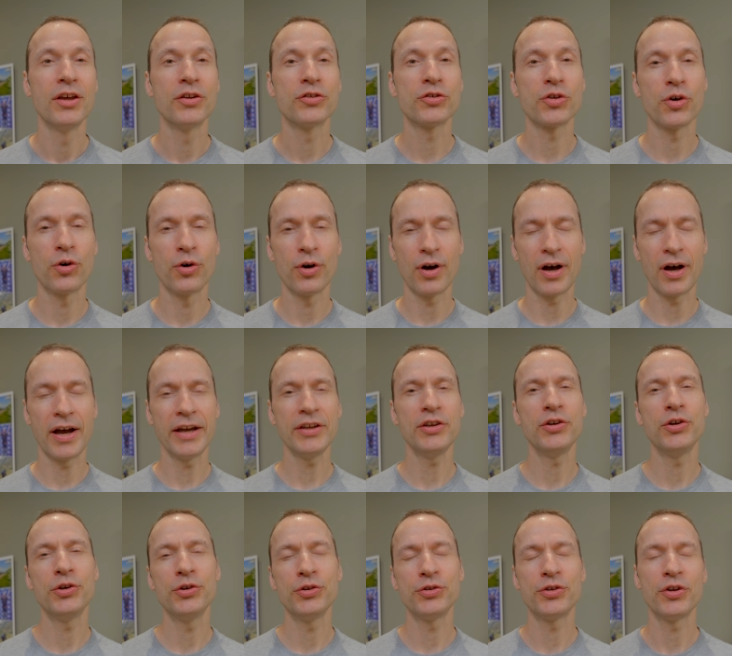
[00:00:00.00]
So I
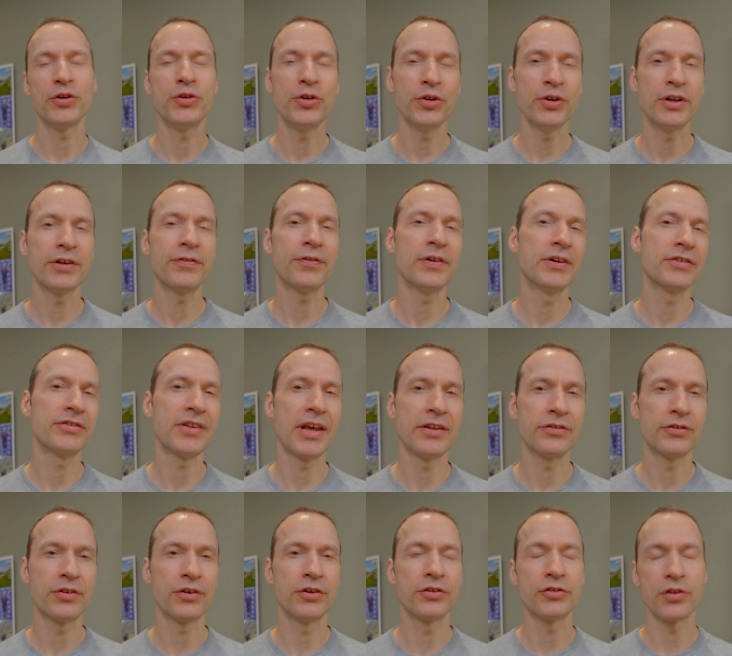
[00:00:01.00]
used two different
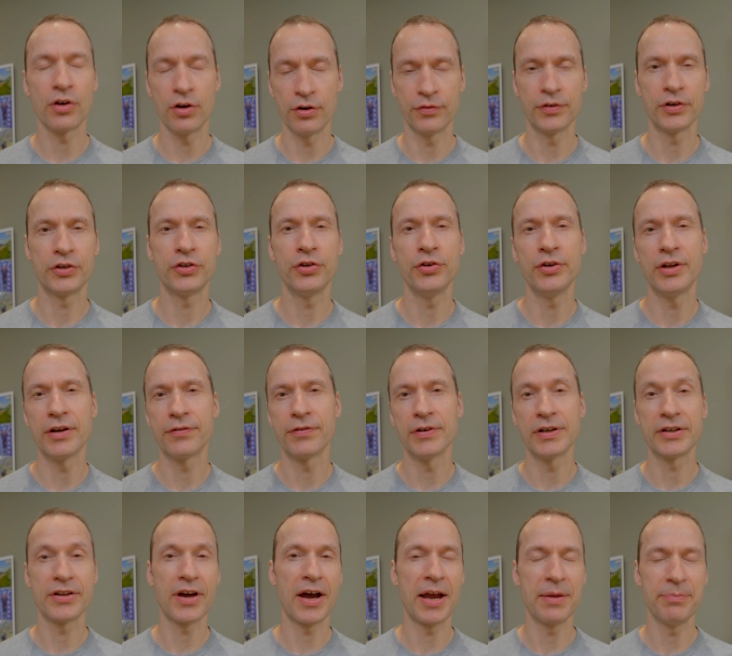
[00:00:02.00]
sensors over two
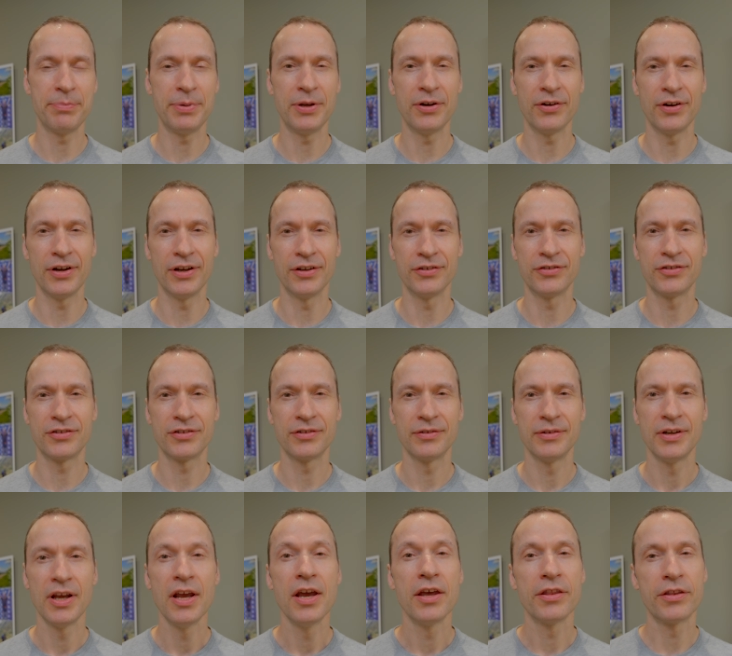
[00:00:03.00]
different time periods.
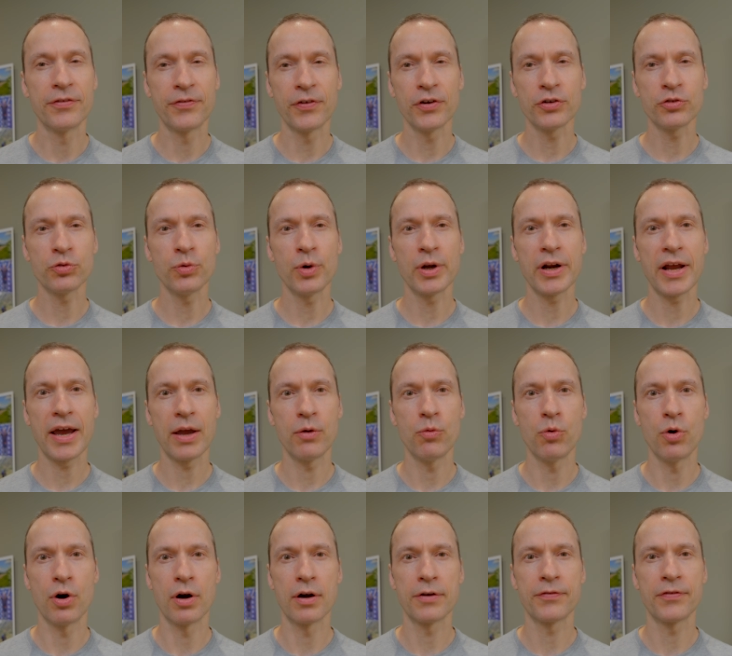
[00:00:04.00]
The first one I
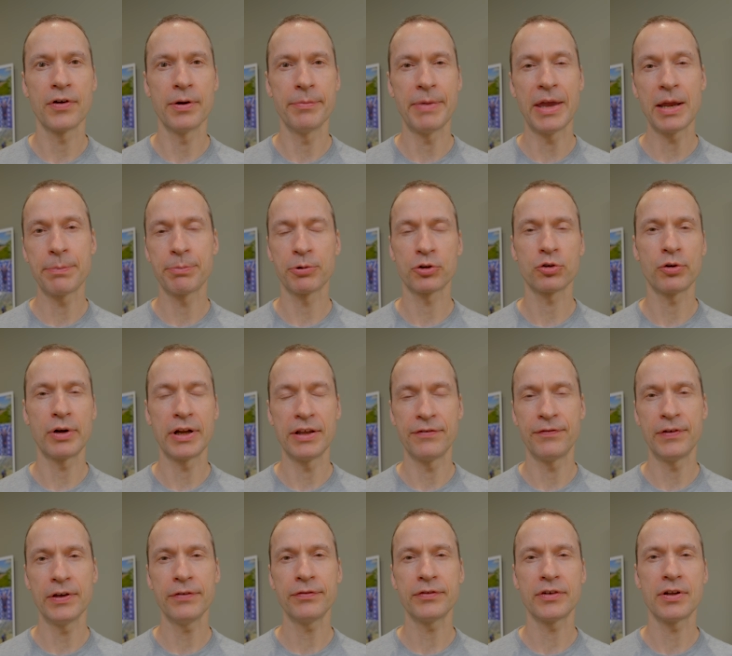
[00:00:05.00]
wore from April
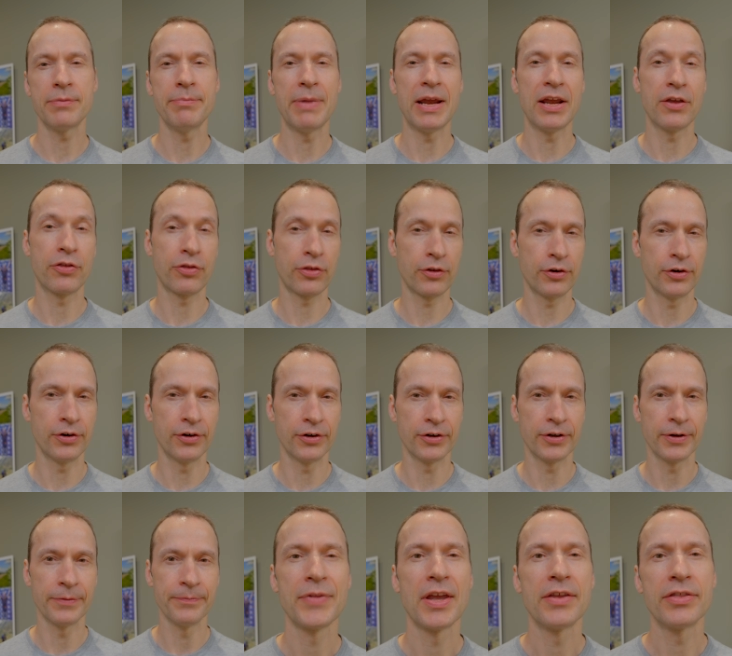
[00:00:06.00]
25th to May 3rd.
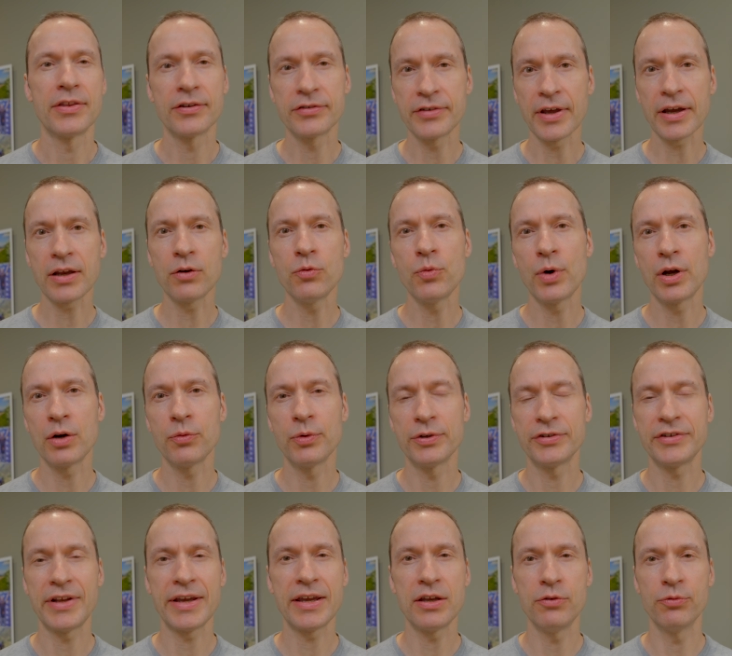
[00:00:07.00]
The second one was
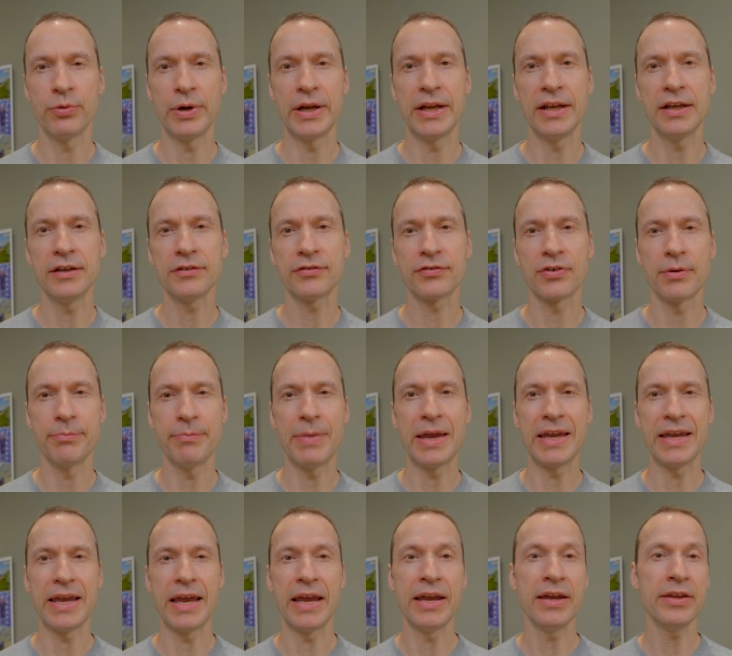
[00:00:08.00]
taking readings from
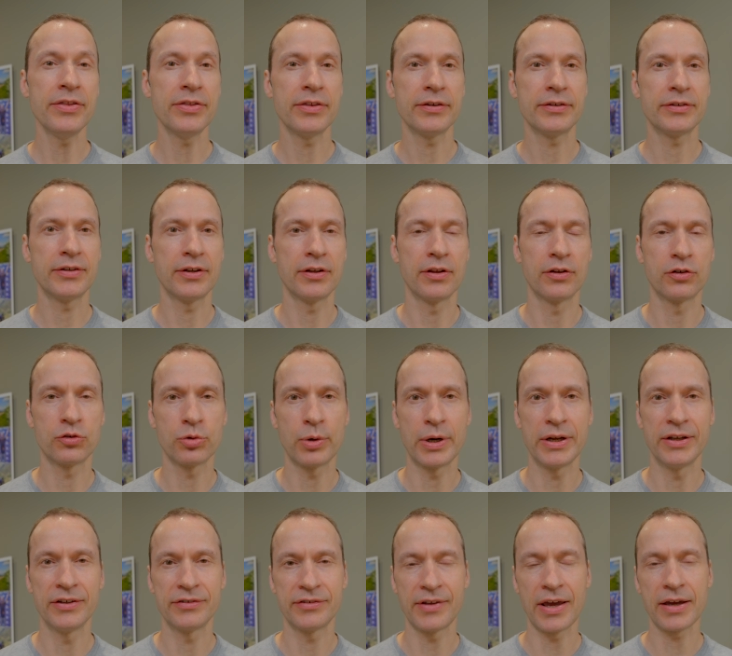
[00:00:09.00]
May 8th to the
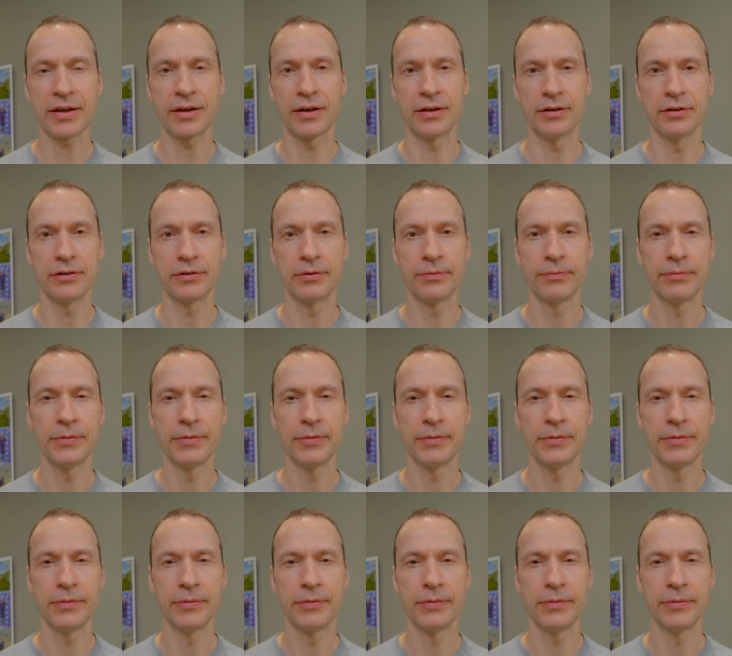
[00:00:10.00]
22nd.